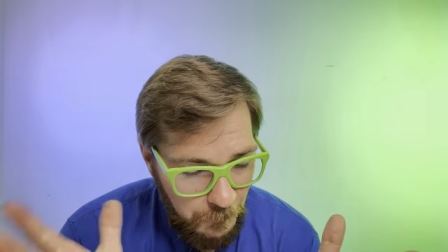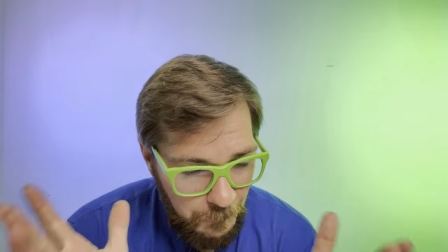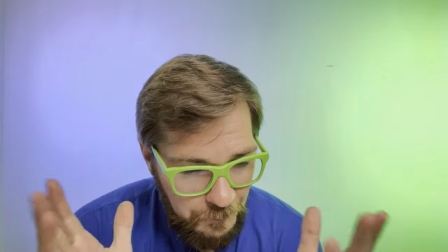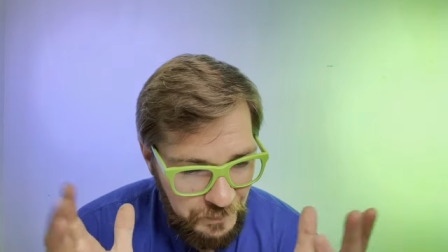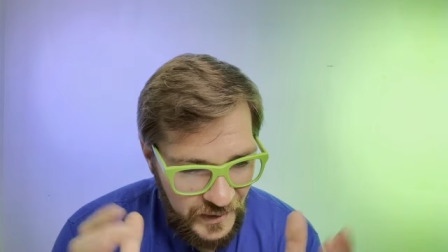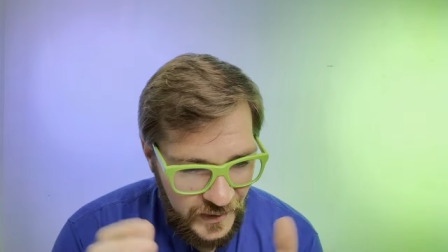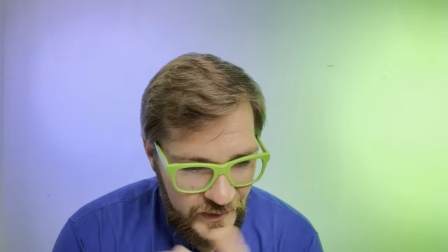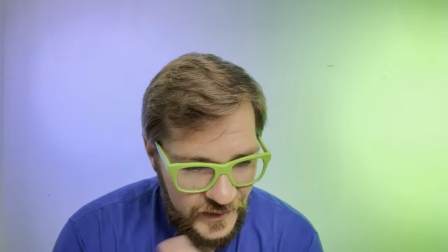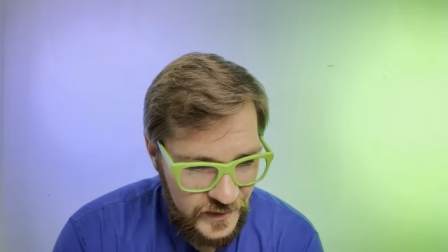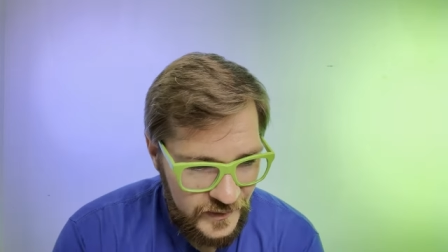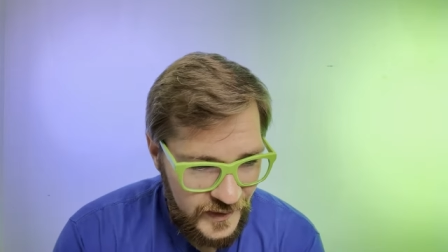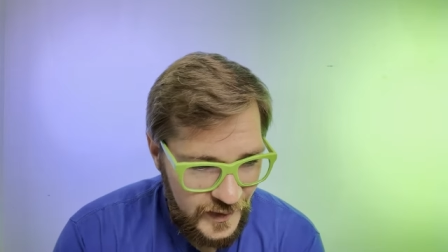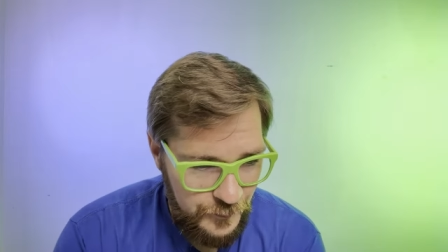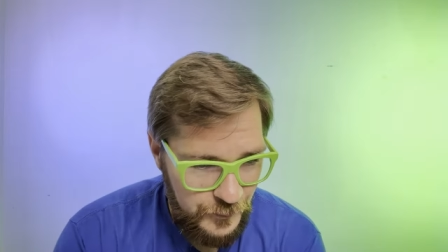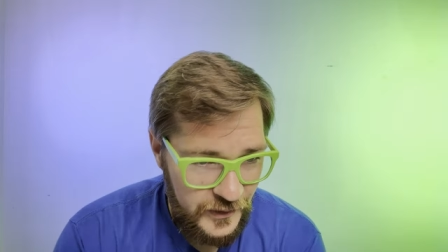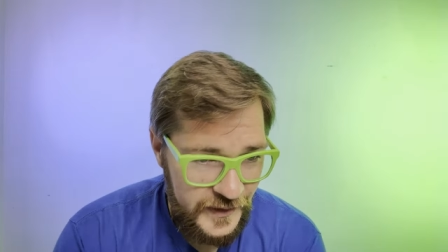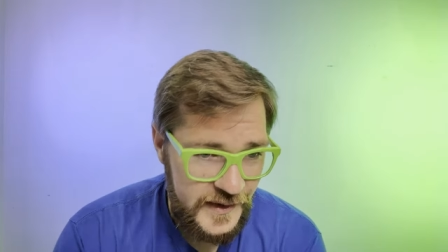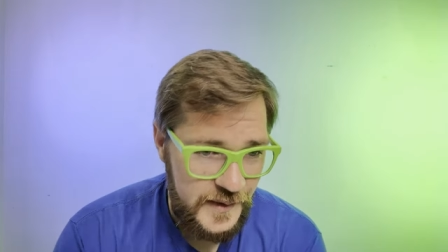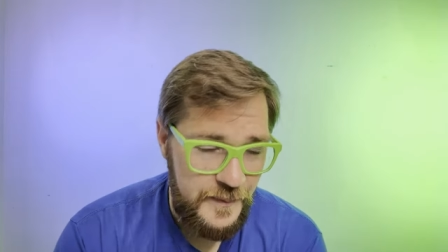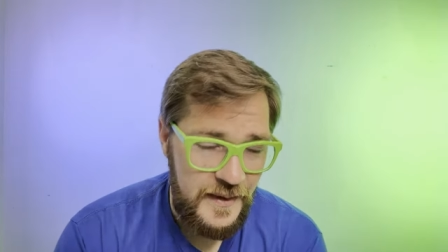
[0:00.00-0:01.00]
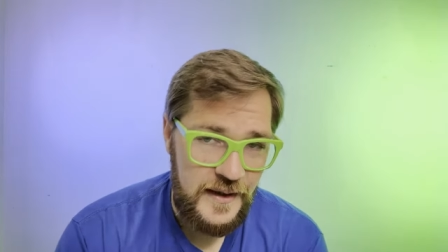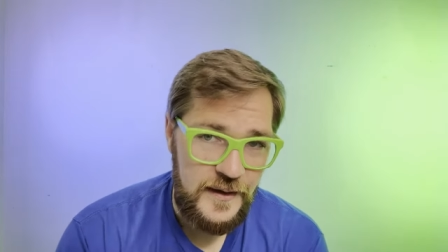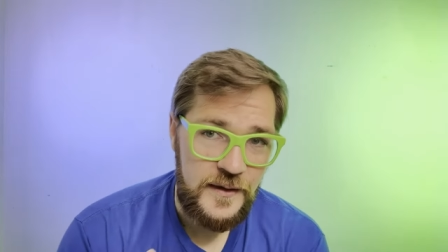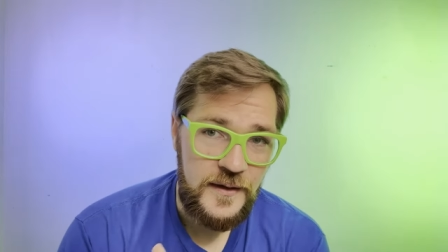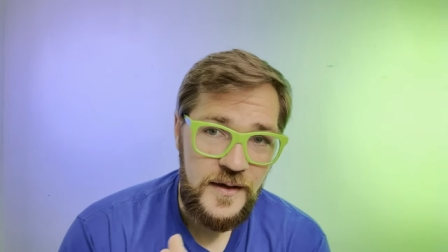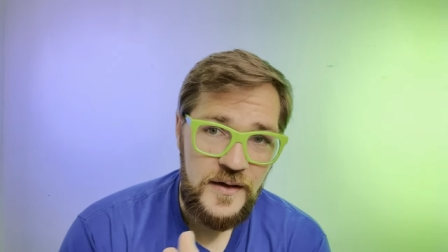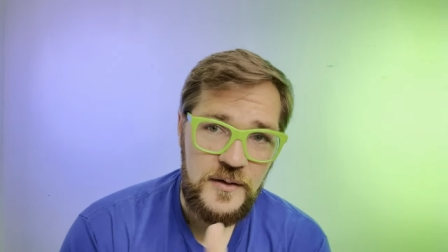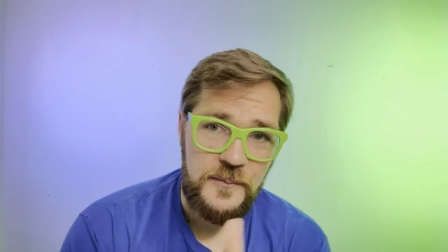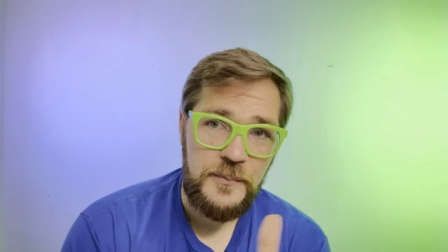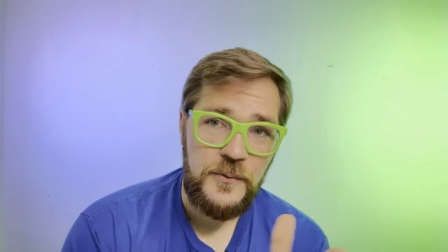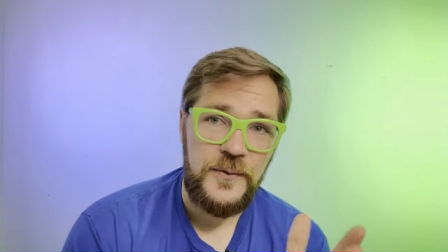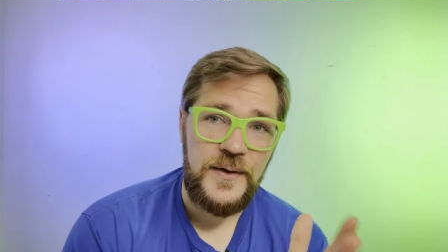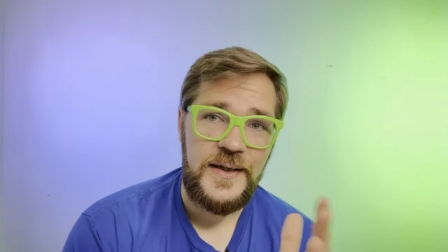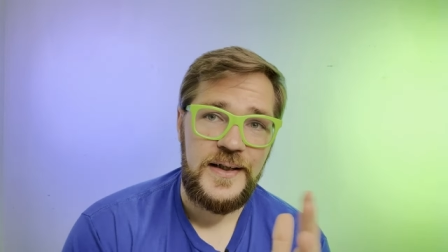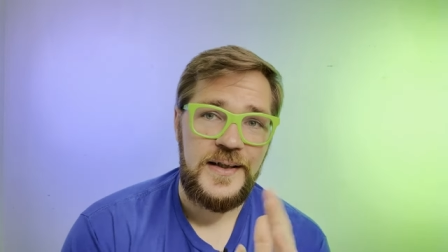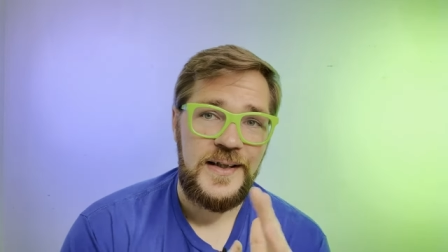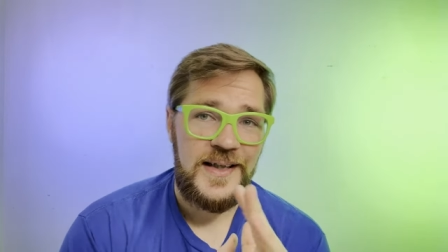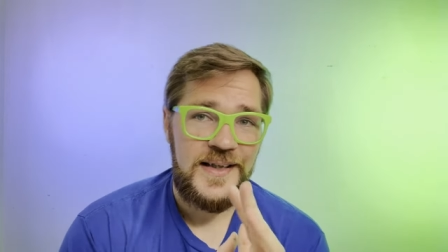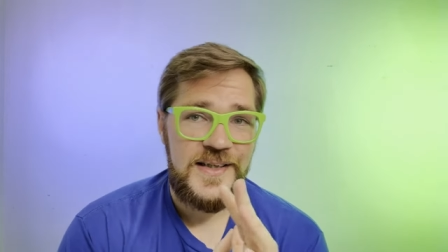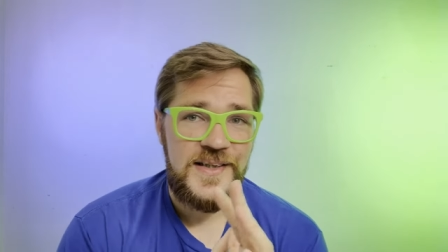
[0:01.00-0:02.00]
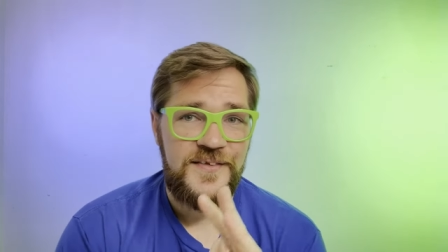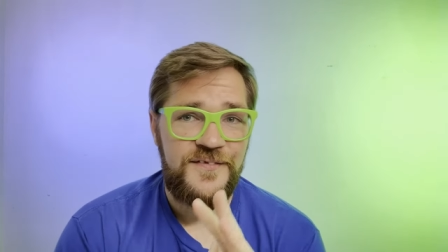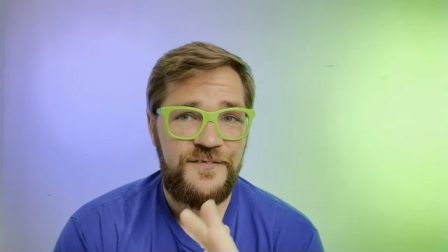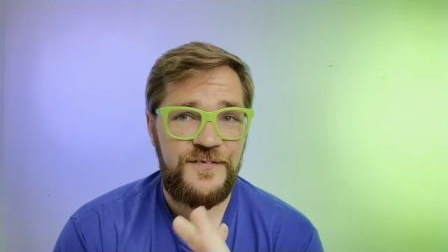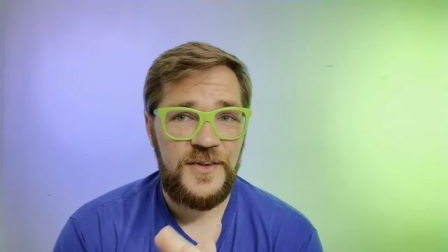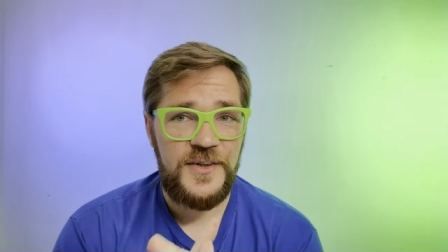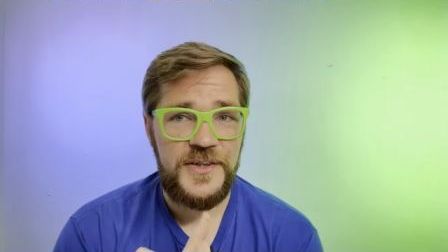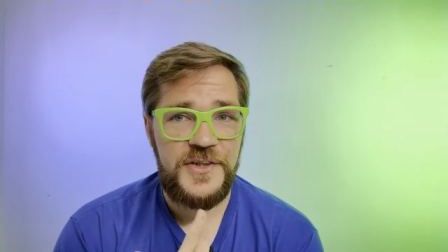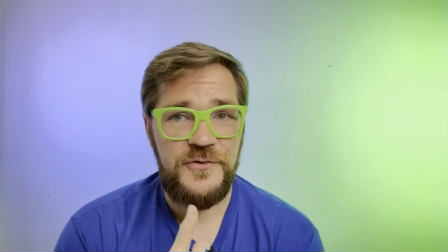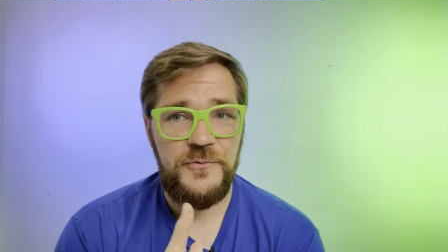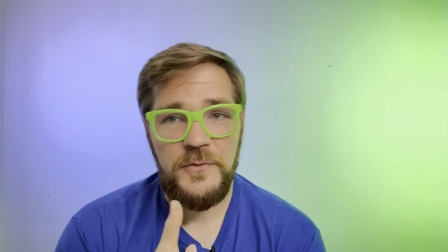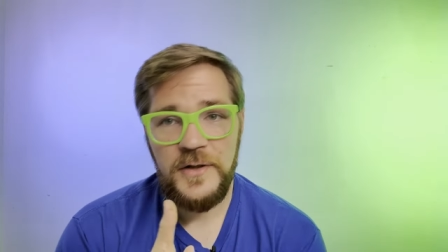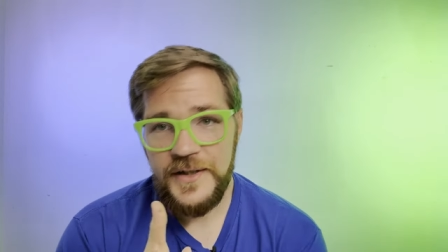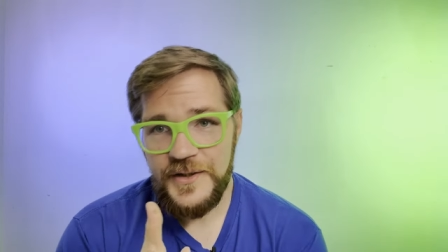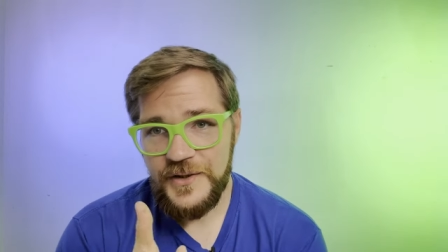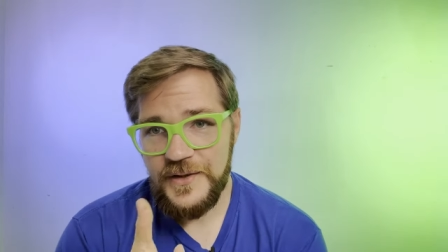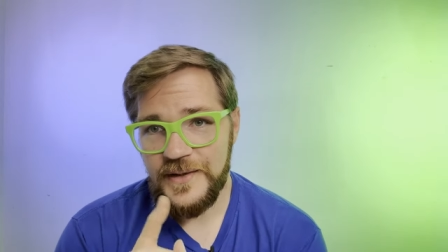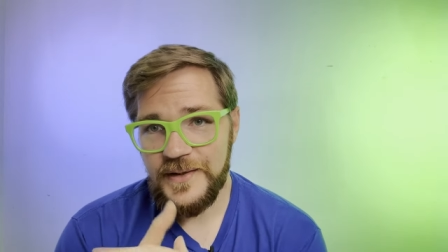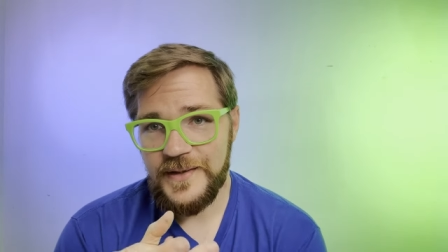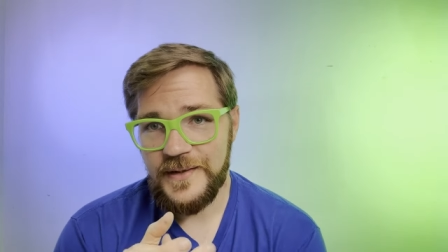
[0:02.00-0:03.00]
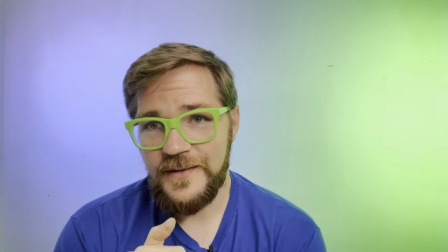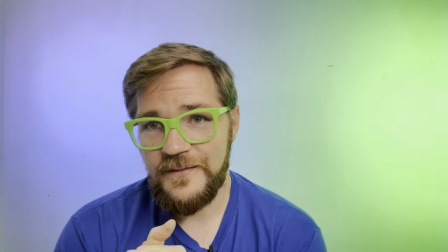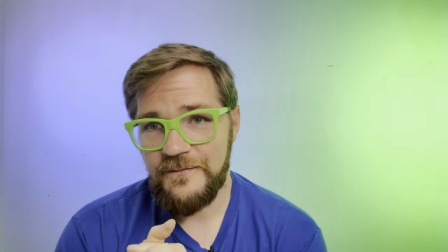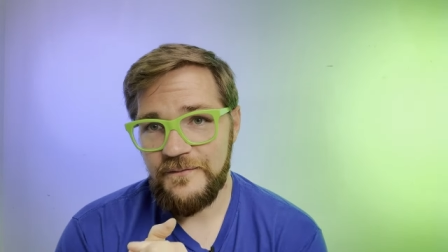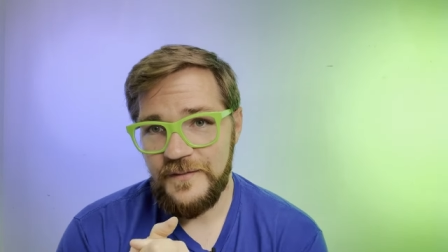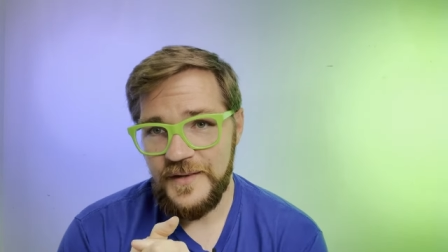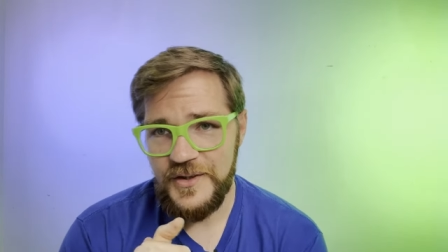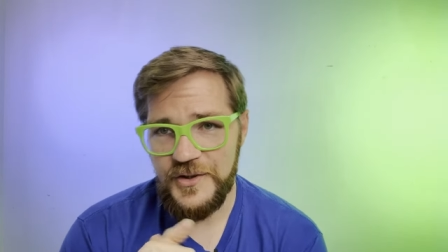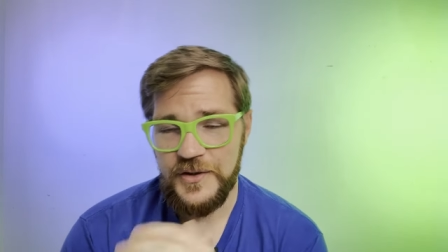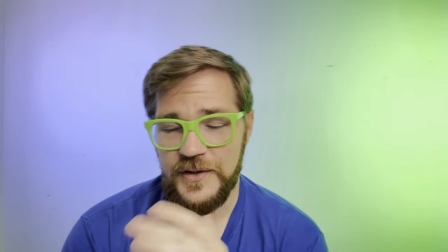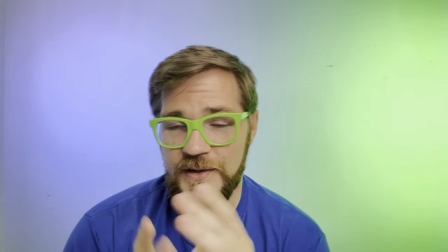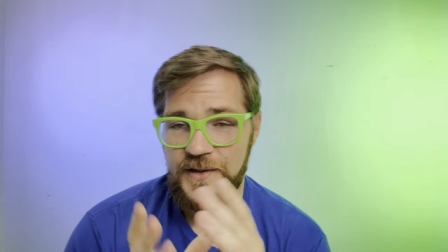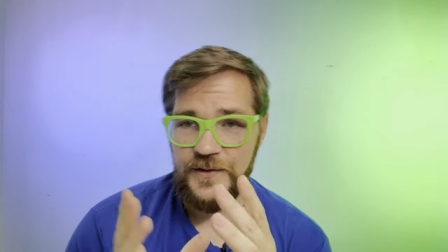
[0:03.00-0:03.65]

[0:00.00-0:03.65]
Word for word: But that brings about another point, and that is fluctuations in vision.